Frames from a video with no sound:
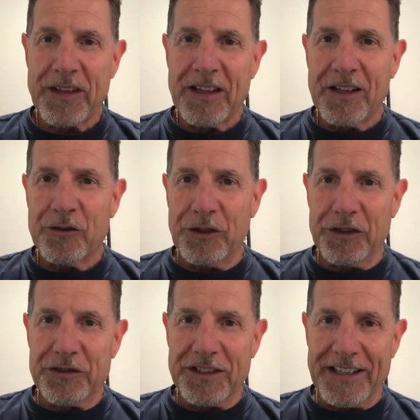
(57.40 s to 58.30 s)

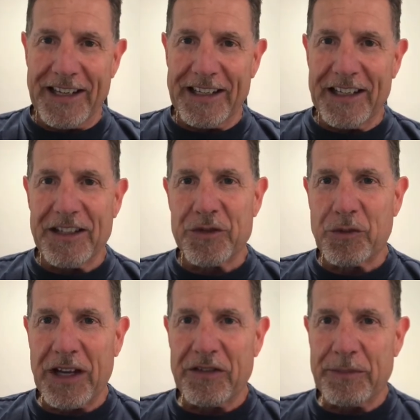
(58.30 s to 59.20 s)
Kudos to Danny and his
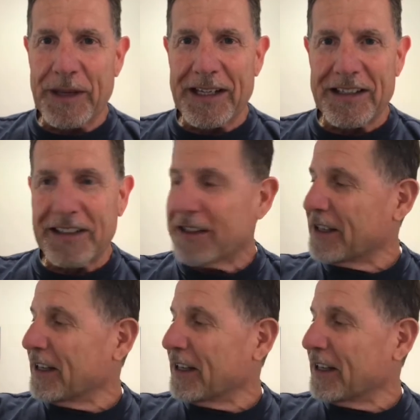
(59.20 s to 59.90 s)
wife Amanda.